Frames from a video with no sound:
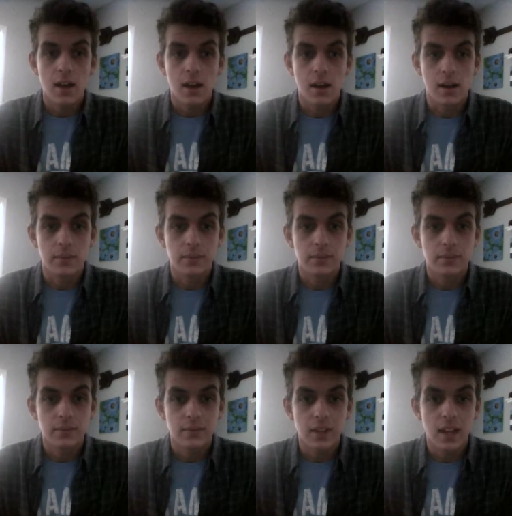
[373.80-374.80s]
Um,
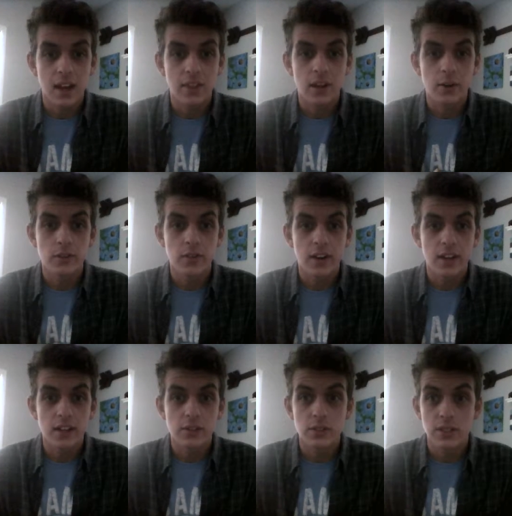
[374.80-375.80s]
and I thought it was
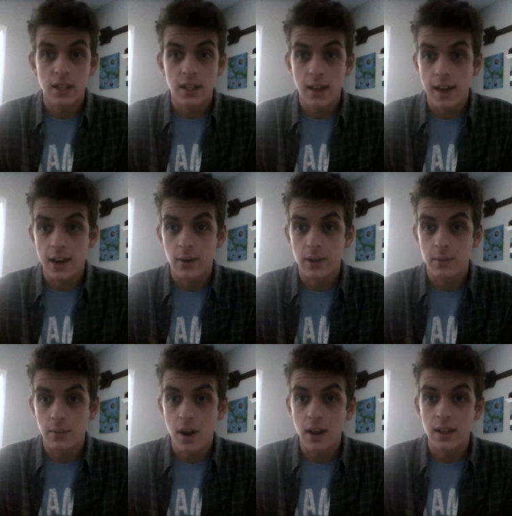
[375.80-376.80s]
very interesting how in
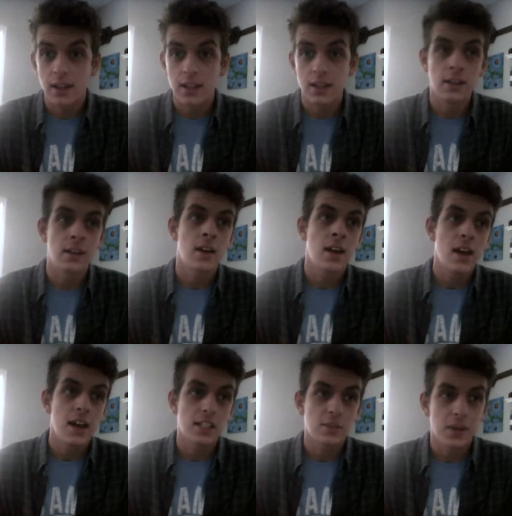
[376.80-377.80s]
Brockett he
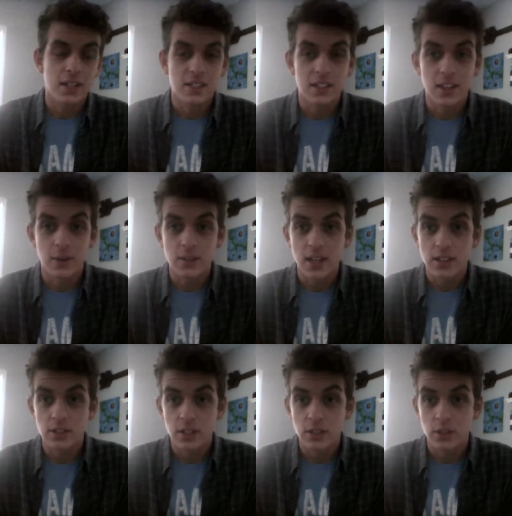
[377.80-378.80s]
explains that there was
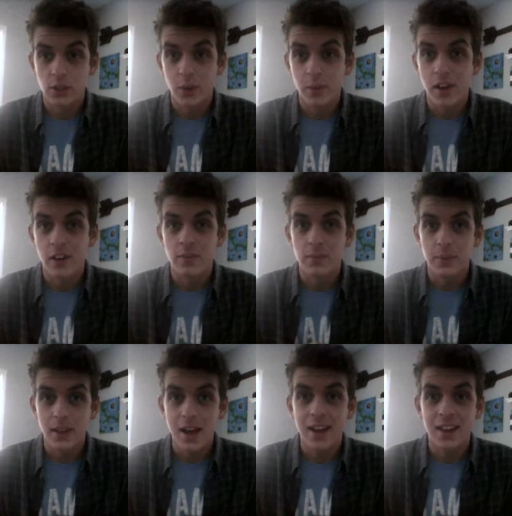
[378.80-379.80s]
actually a troupe of
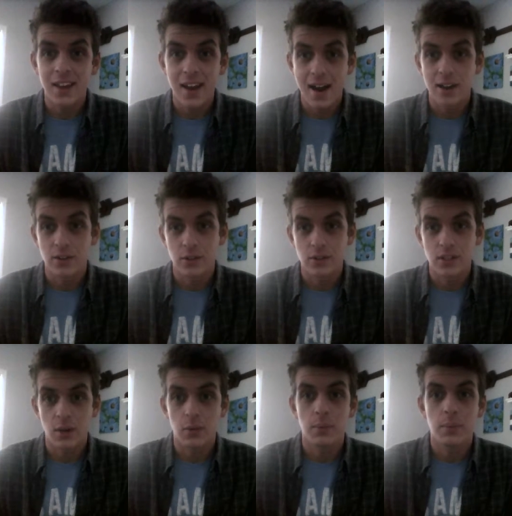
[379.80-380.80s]
black actors
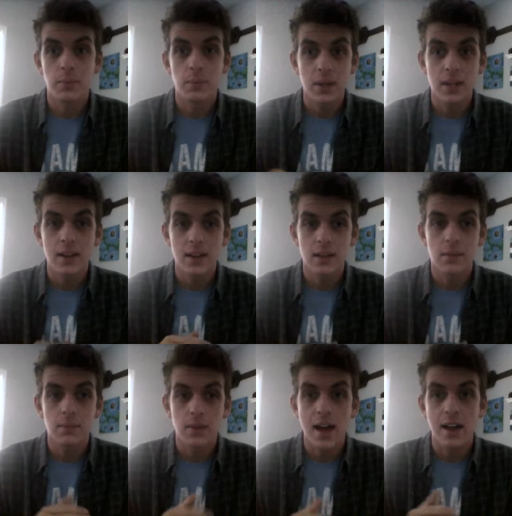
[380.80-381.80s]
that would be
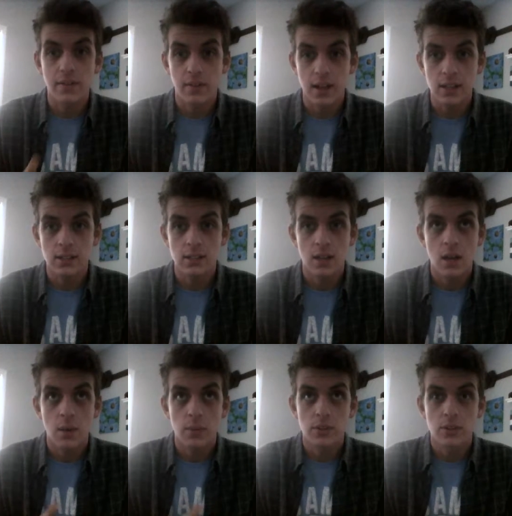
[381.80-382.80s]
in blackface
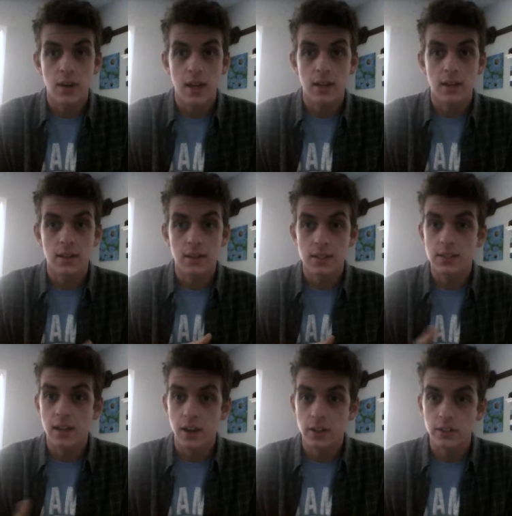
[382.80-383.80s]
portraying this
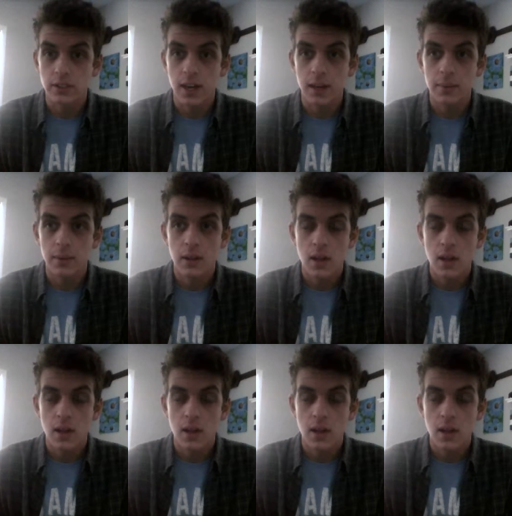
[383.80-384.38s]
character type.